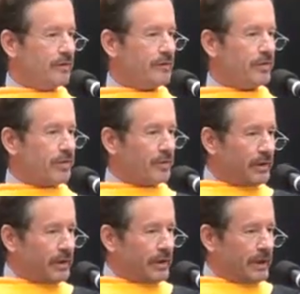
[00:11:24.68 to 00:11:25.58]
So
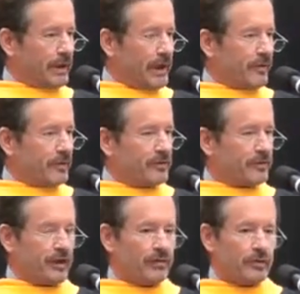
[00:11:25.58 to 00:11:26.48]

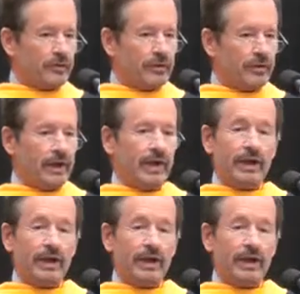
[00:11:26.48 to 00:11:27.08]
inheritance, evolution,